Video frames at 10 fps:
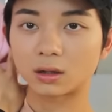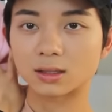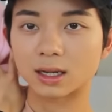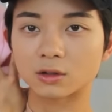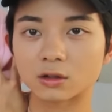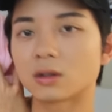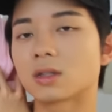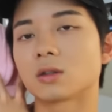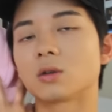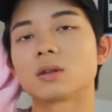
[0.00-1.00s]
Los
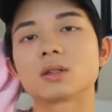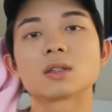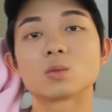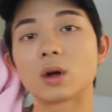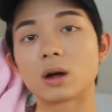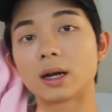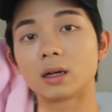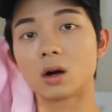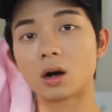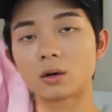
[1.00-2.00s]
Angeles. So this is where I
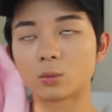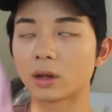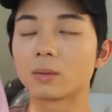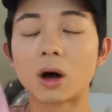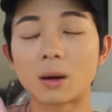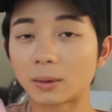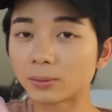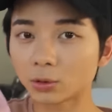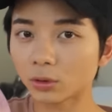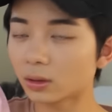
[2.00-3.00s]
got, where the pop-up
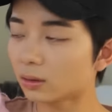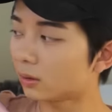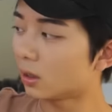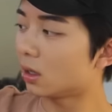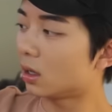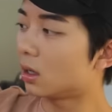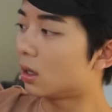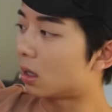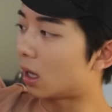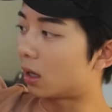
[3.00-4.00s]
store is.
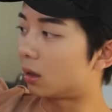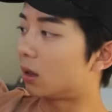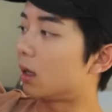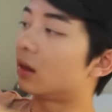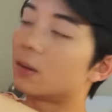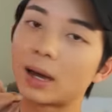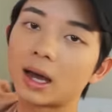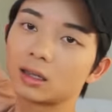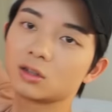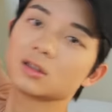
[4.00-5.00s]
And in the
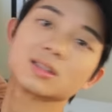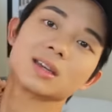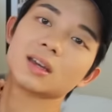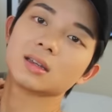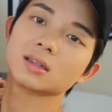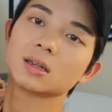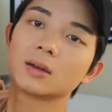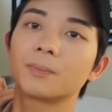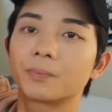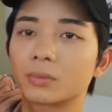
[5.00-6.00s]
back it just says
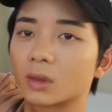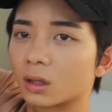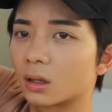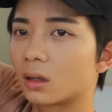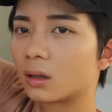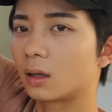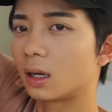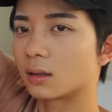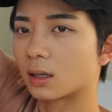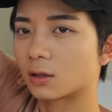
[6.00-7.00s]

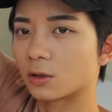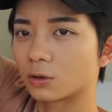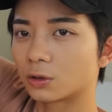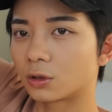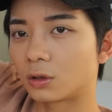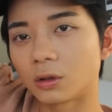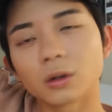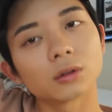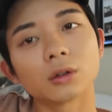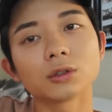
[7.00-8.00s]
Antisocial
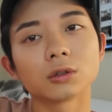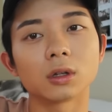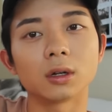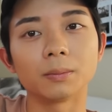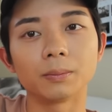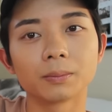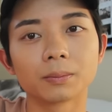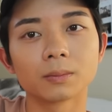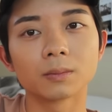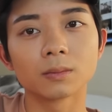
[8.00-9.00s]
Social Club.
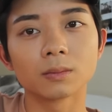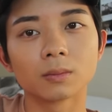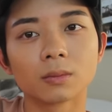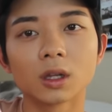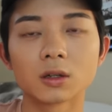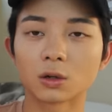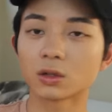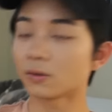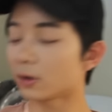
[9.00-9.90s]
So it's a